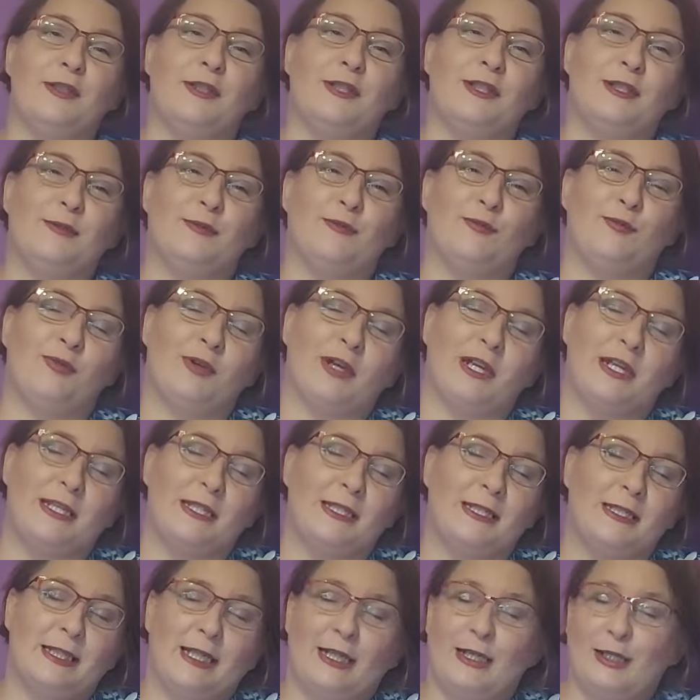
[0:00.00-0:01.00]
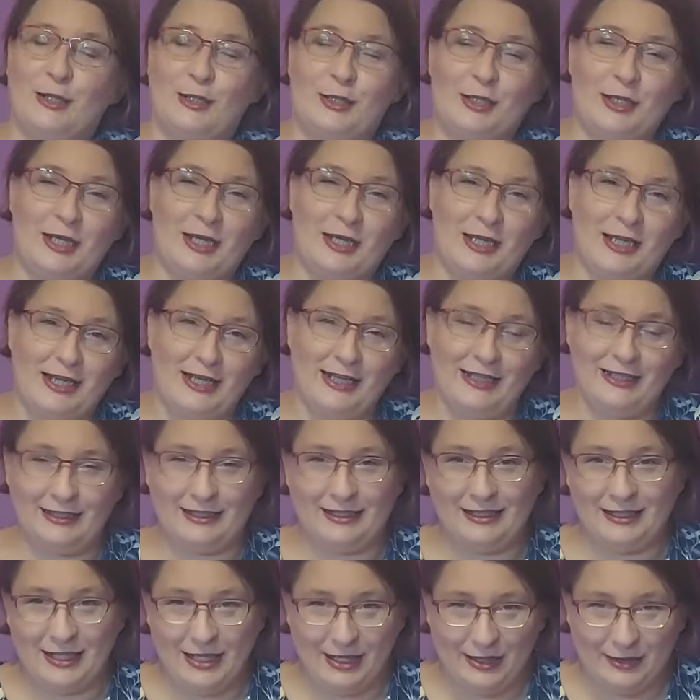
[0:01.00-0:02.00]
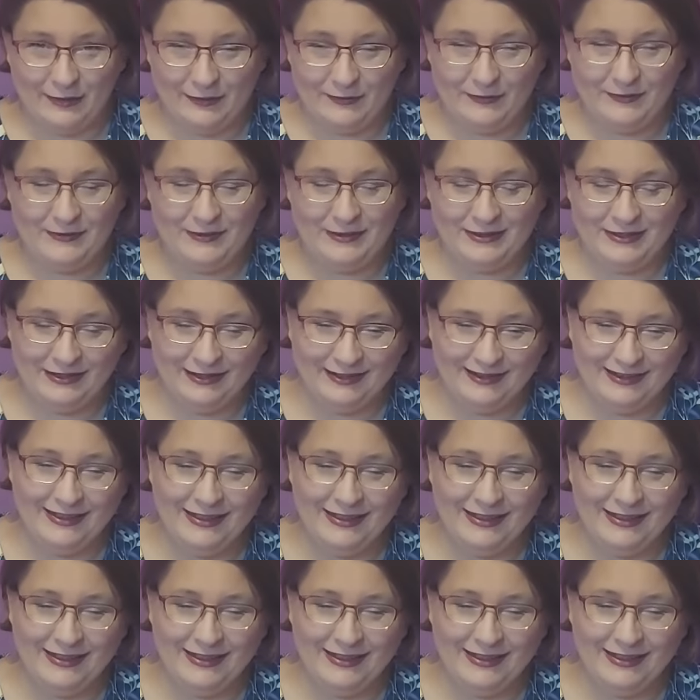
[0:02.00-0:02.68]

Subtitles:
spray starch I had left,